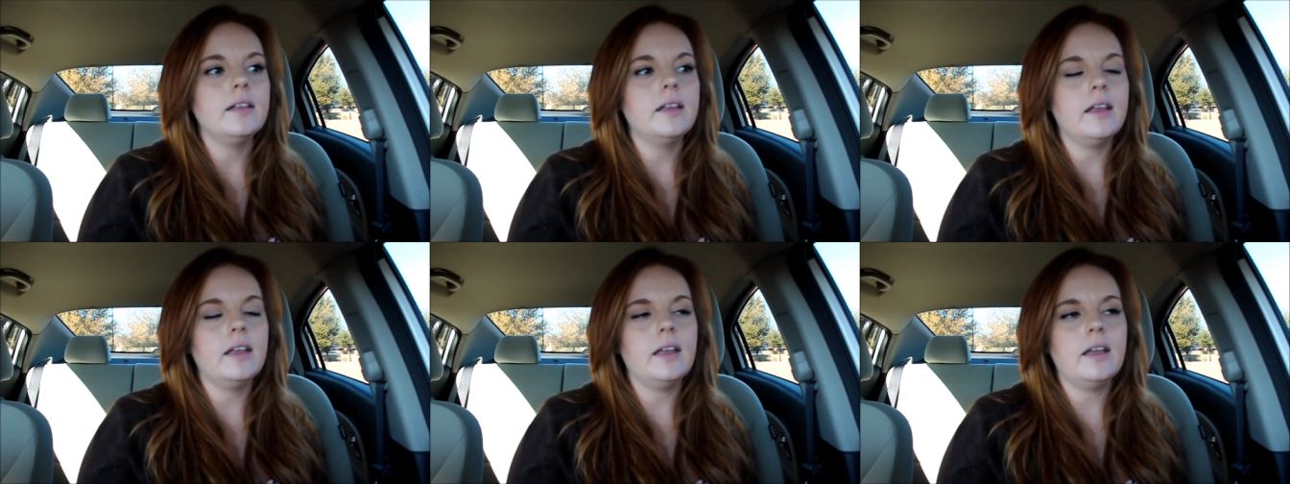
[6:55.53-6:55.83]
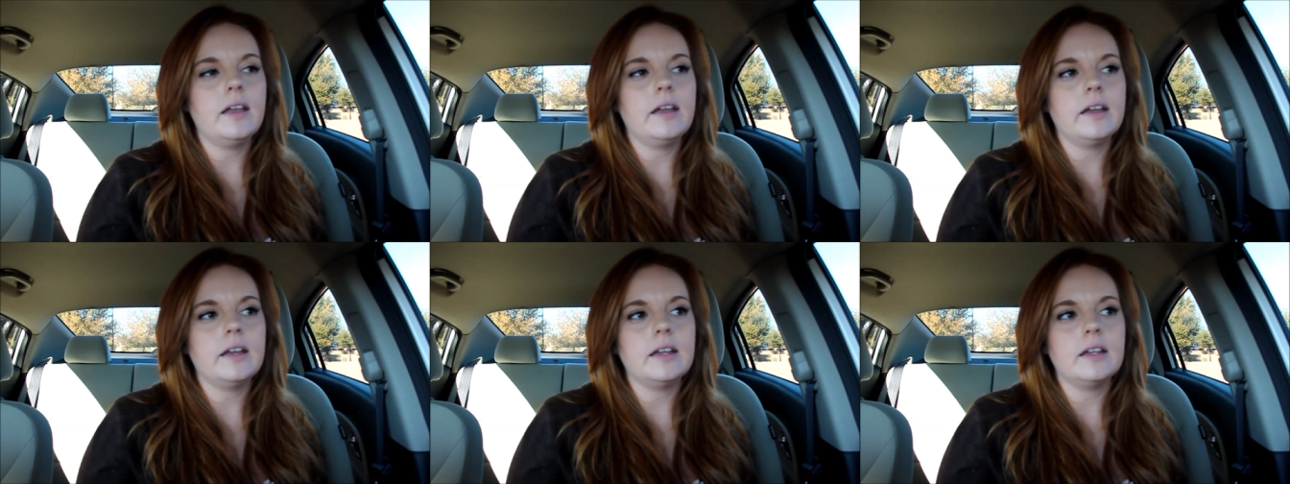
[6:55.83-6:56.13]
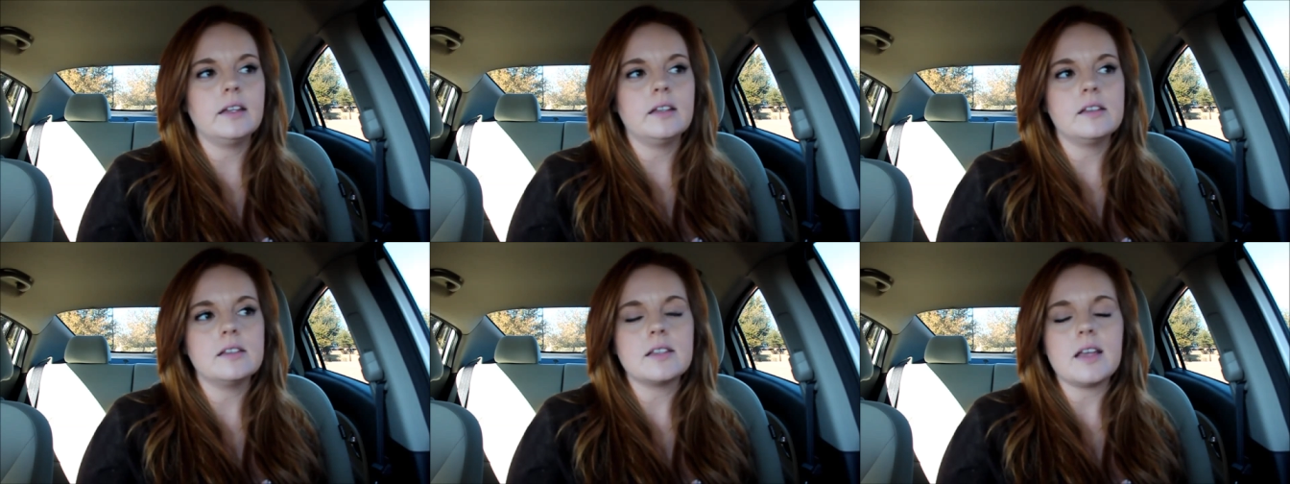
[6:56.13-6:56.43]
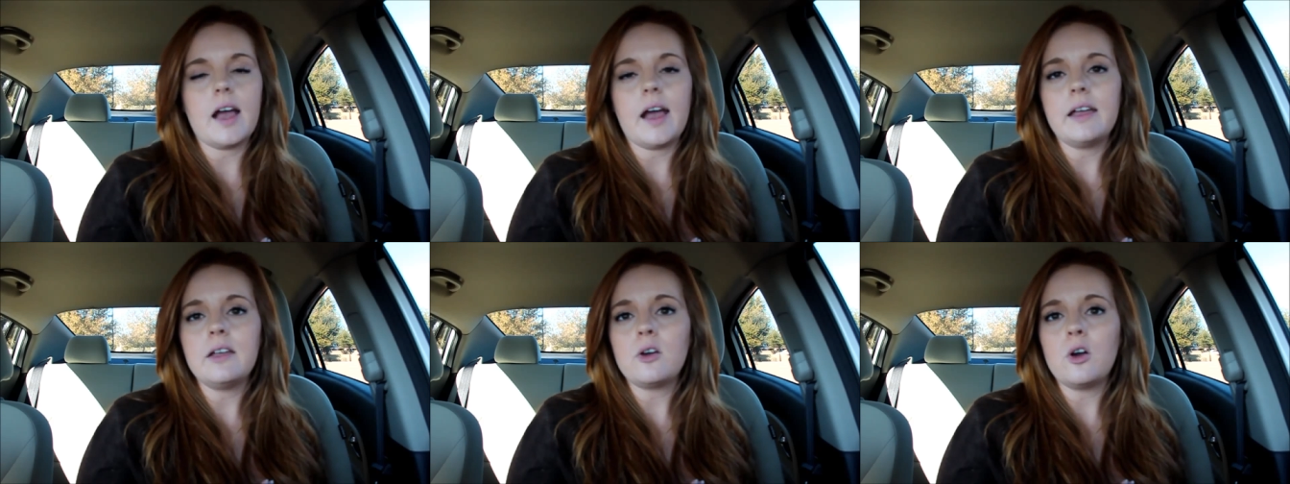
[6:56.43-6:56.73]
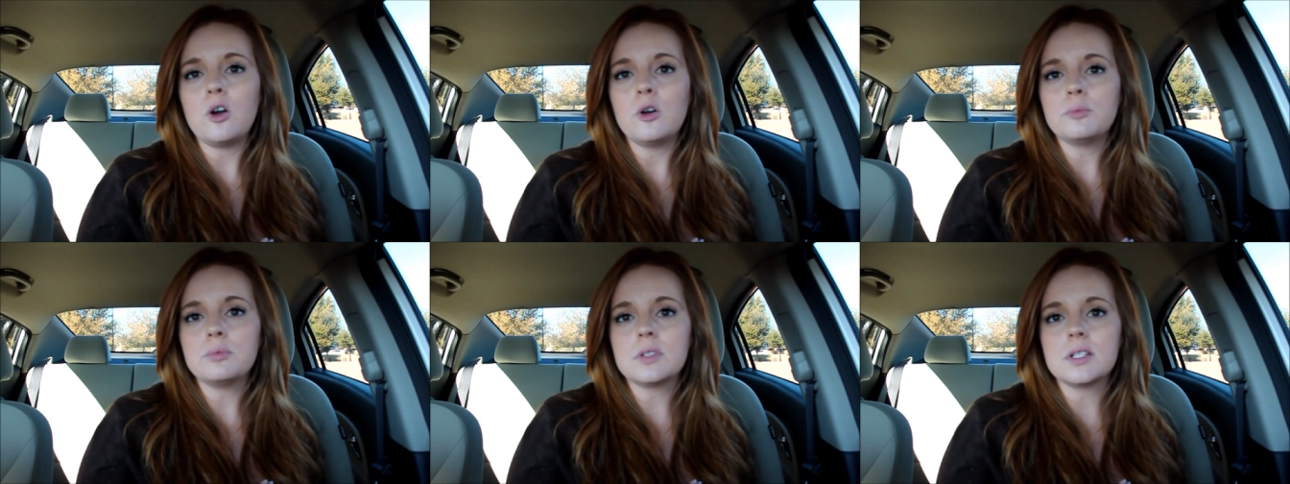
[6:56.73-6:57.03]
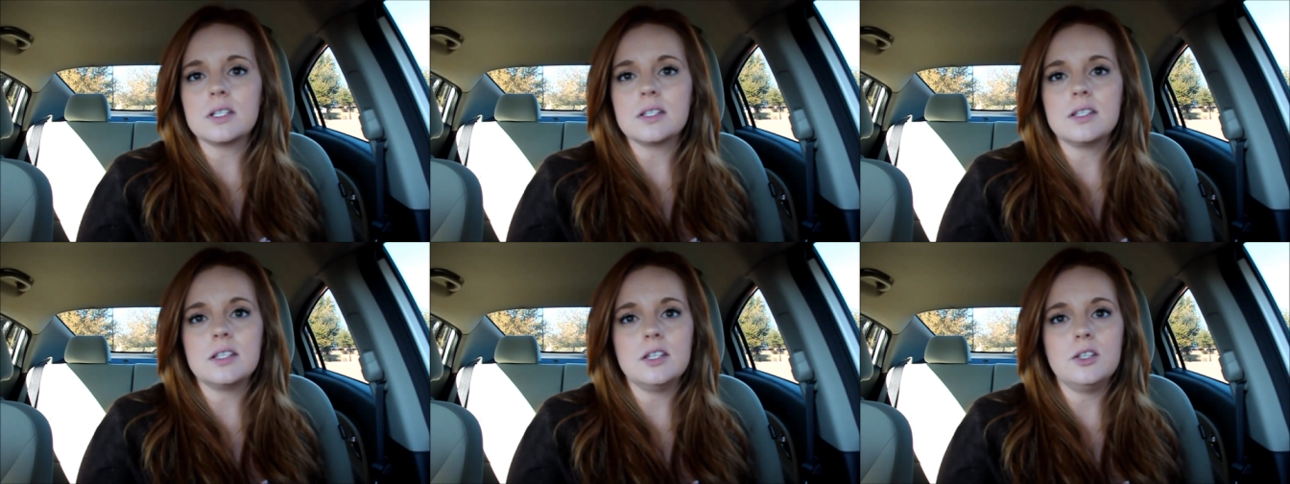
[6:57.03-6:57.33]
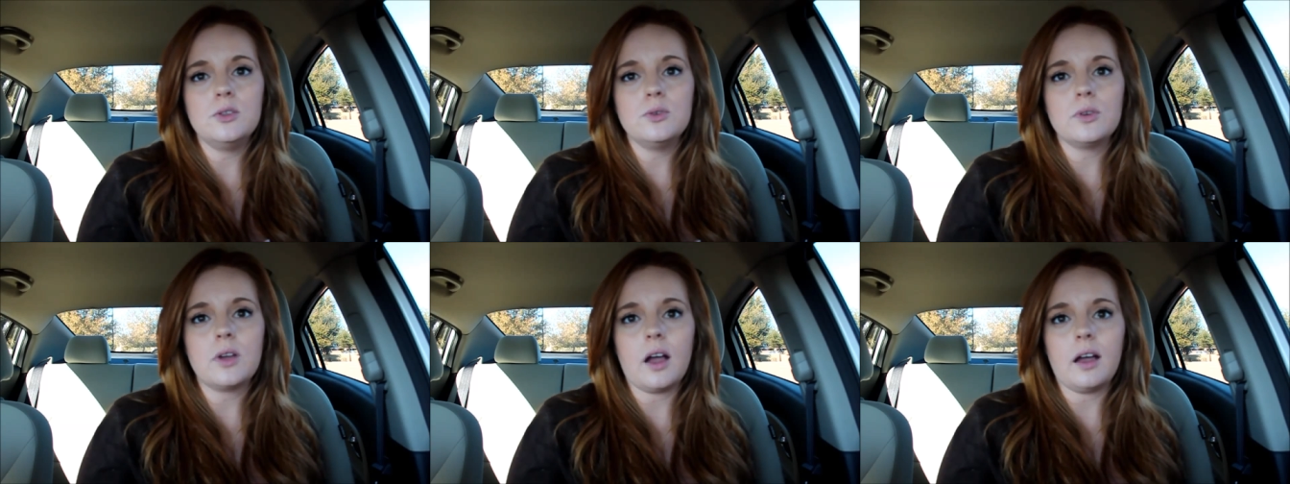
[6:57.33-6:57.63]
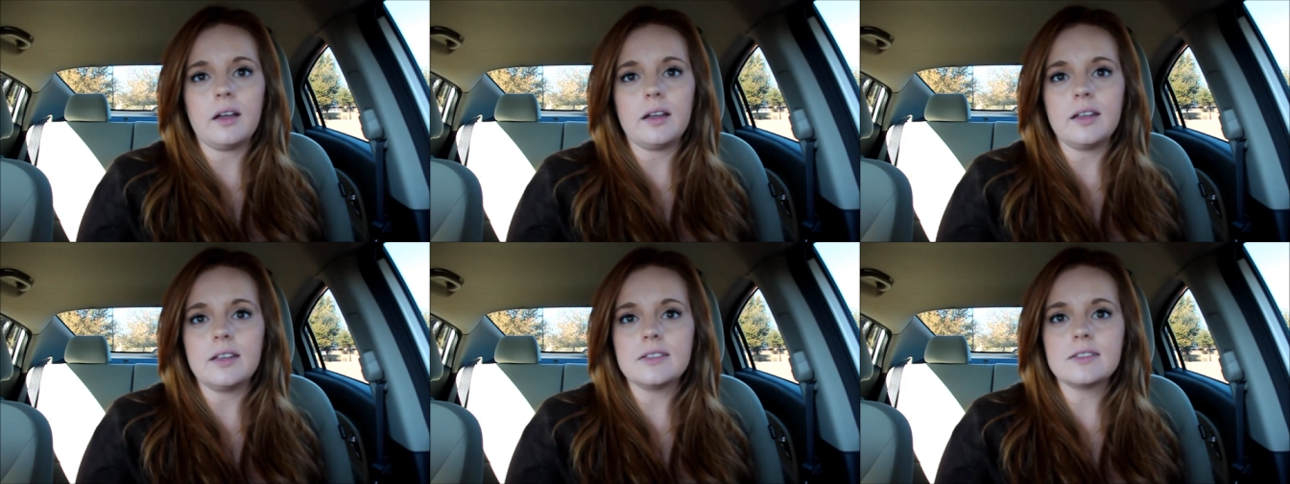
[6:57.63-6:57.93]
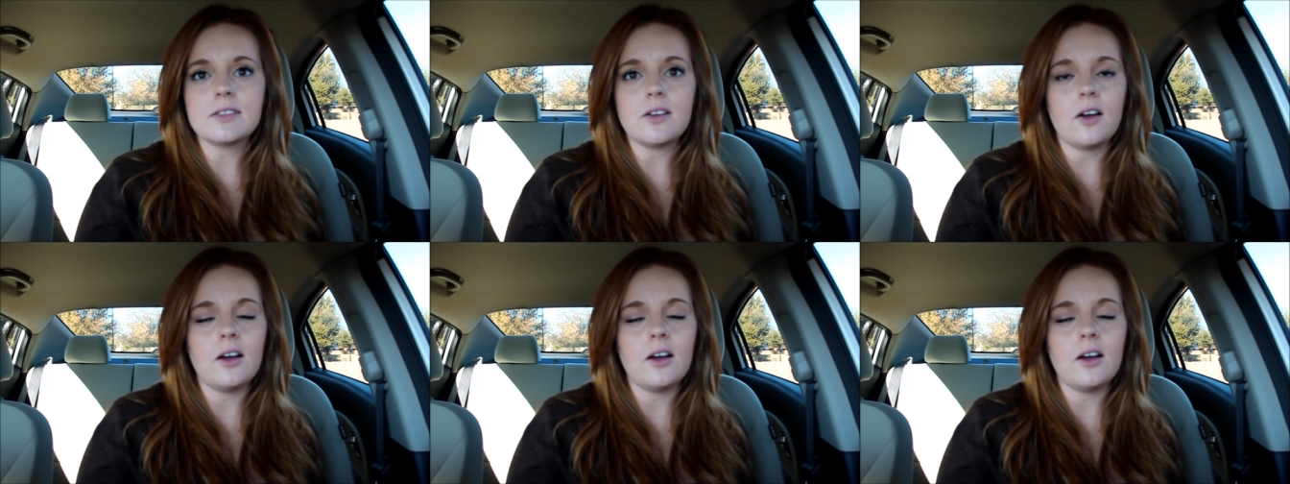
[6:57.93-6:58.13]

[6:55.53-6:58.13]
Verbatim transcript: and I hope to see you guys